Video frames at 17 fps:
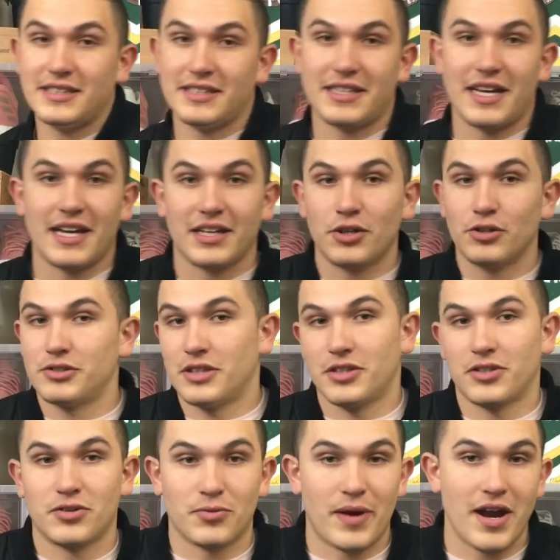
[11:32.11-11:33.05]
This kind of goes under
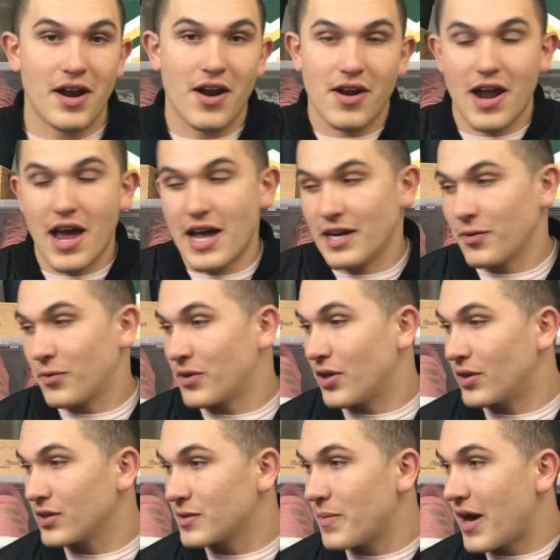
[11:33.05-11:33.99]
the radar. Not anyone
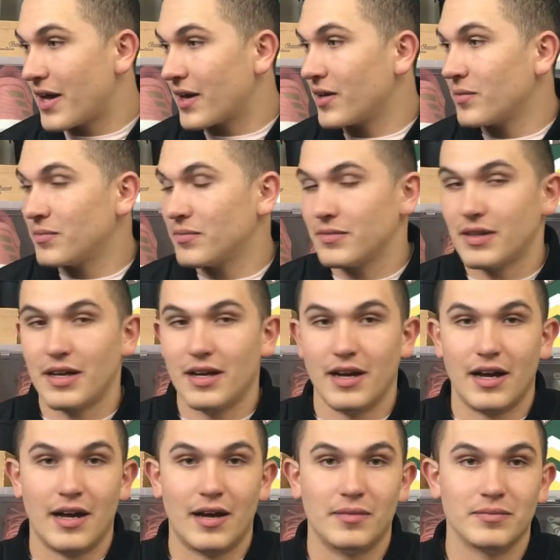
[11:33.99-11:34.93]
knows about them
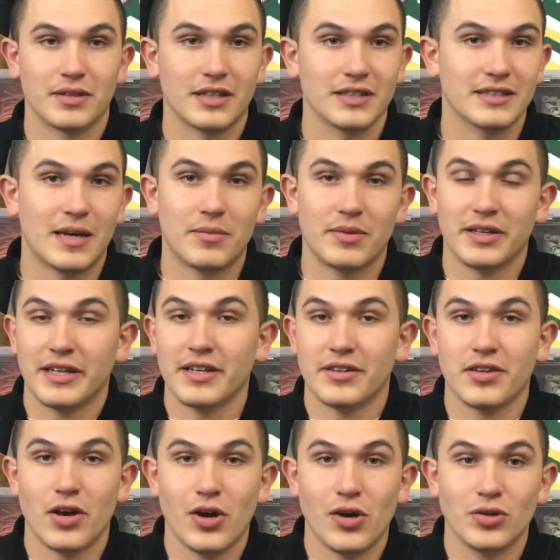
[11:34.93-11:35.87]
because um, I'm going to get
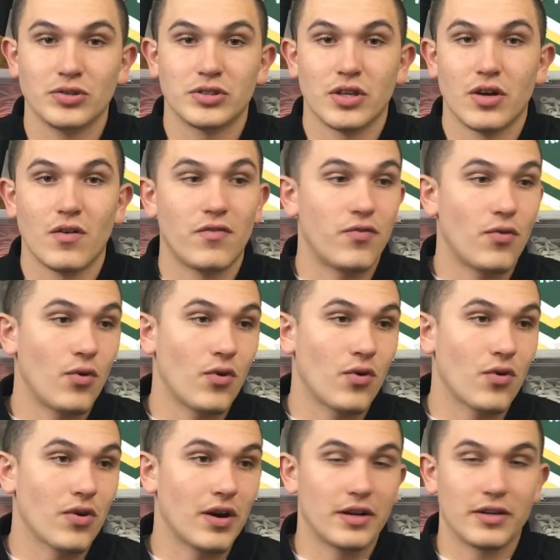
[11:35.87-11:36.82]
those
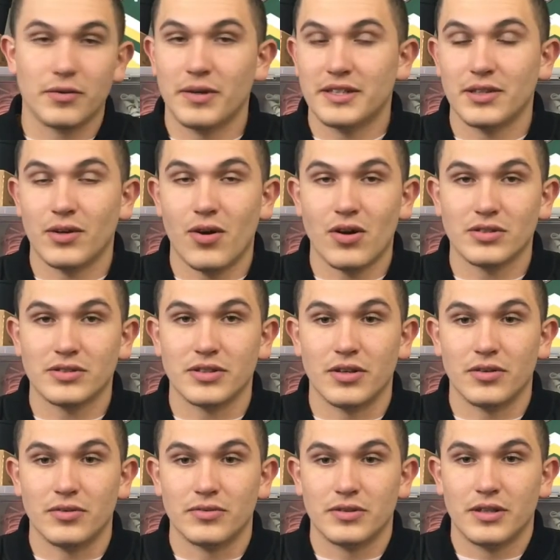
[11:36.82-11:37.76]
for under retail
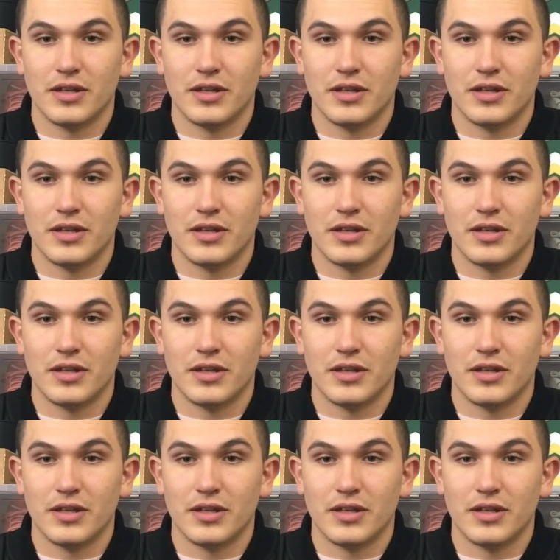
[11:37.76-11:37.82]
also.